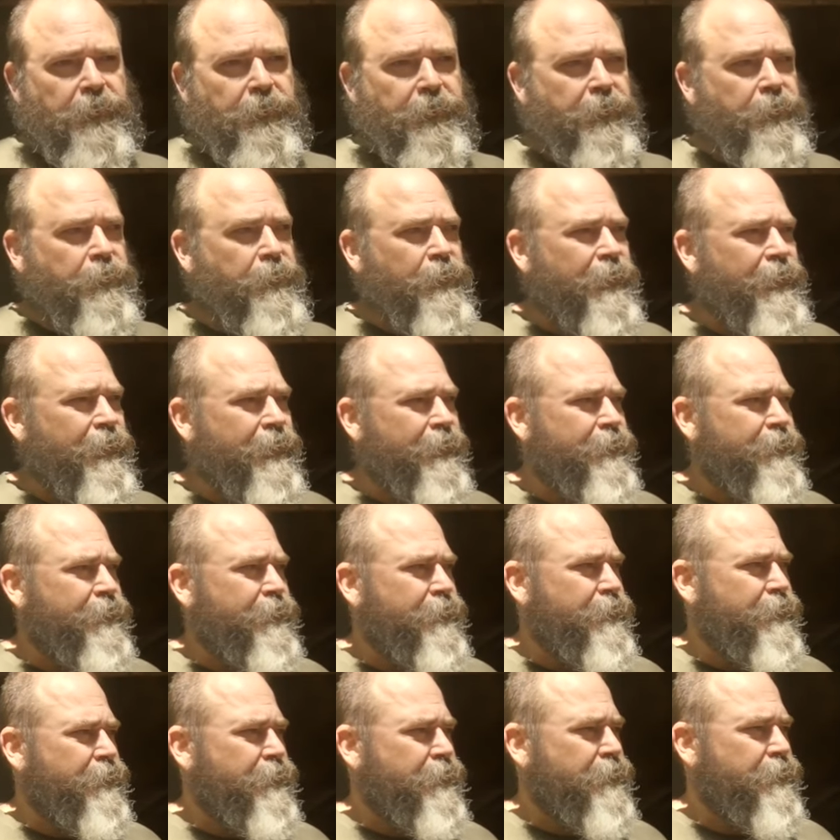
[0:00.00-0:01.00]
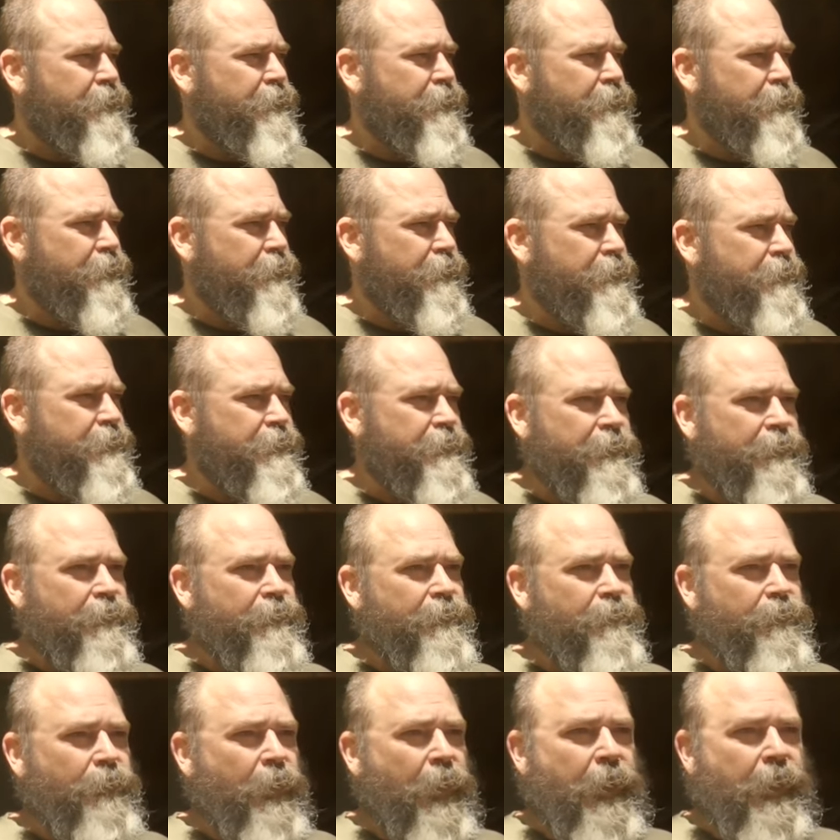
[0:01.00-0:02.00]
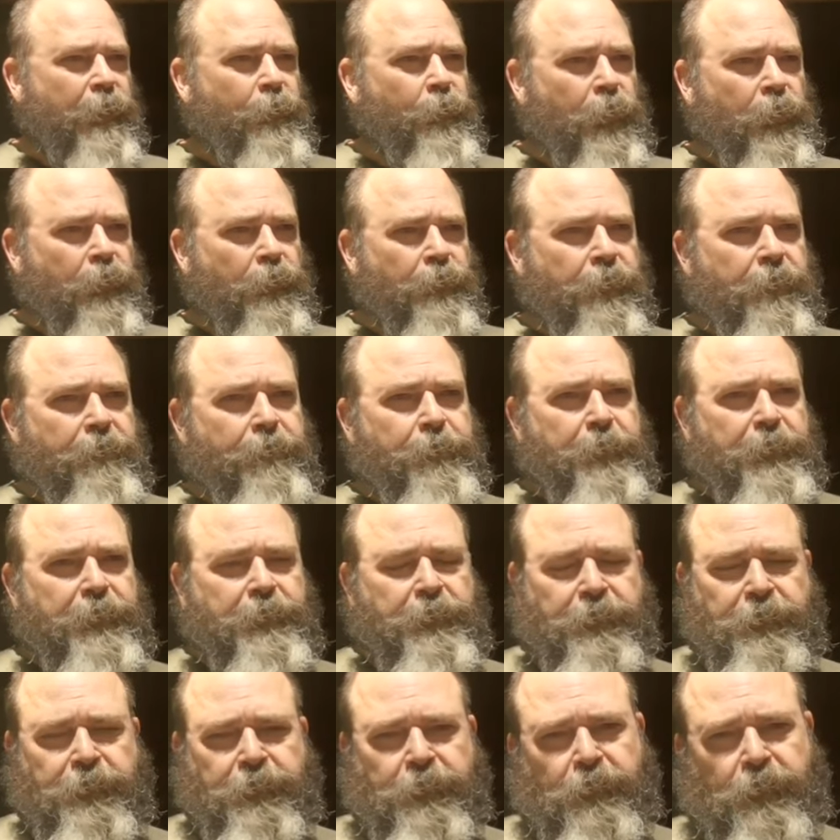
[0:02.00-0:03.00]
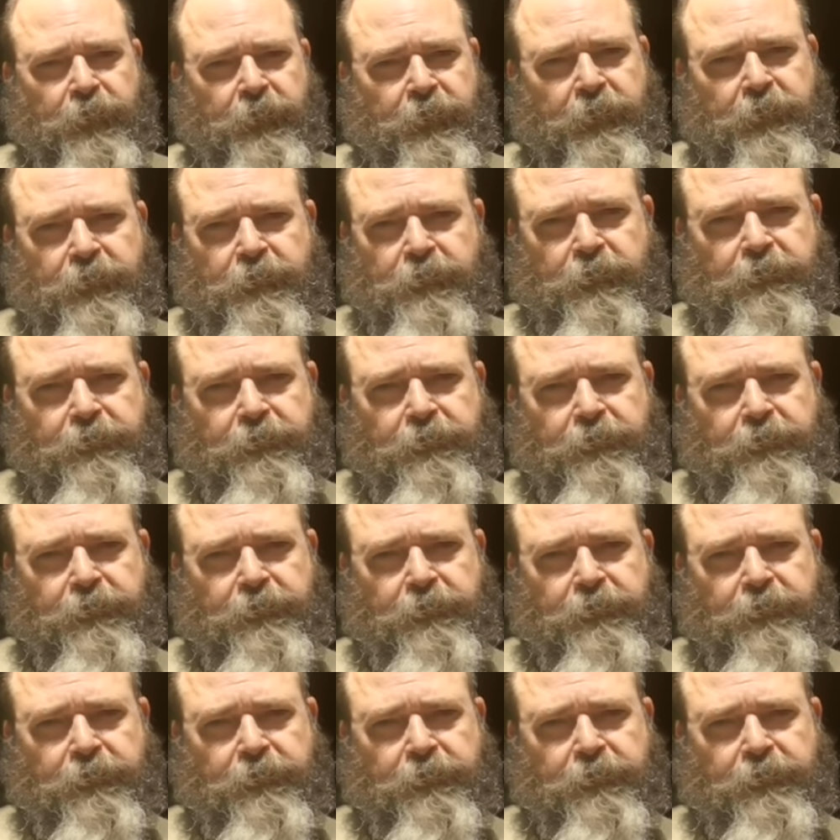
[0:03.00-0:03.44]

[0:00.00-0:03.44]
on the ground. There's how old they've been on the ground,